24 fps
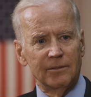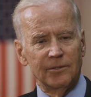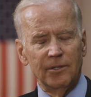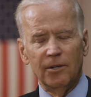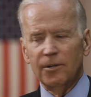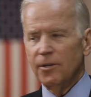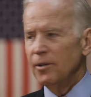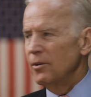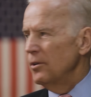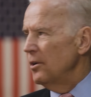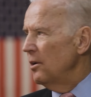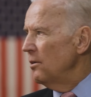
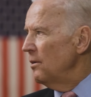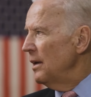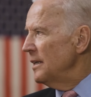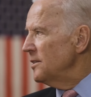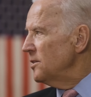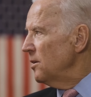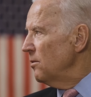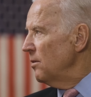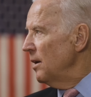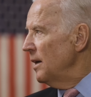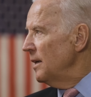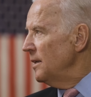No, that's
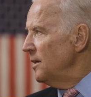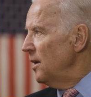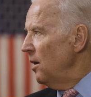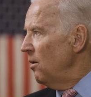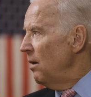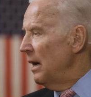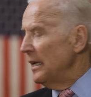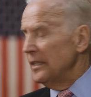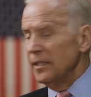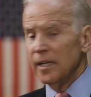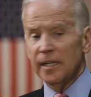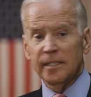all right. No,
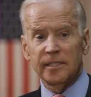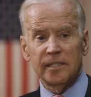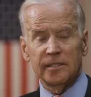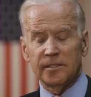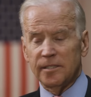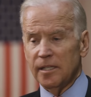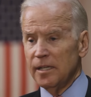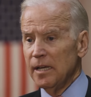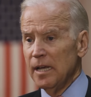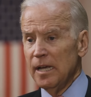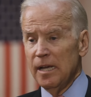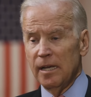I'd like to
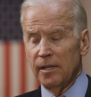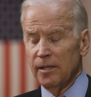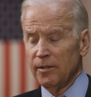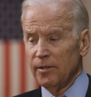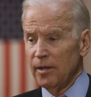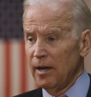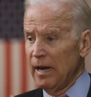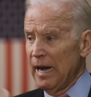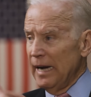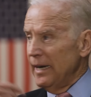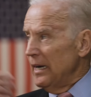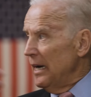see.
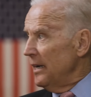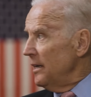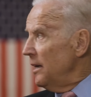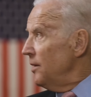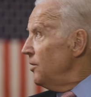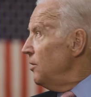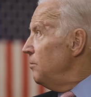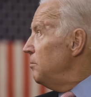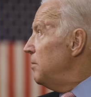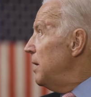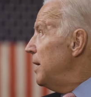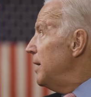No, I
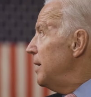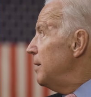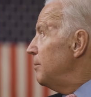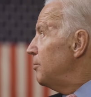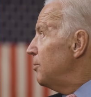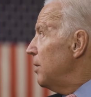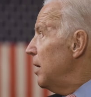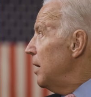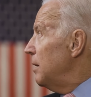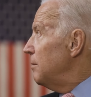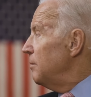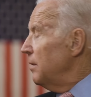don't mind any
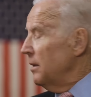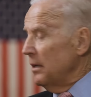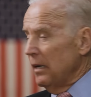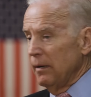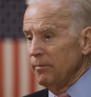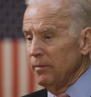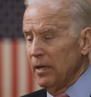problem.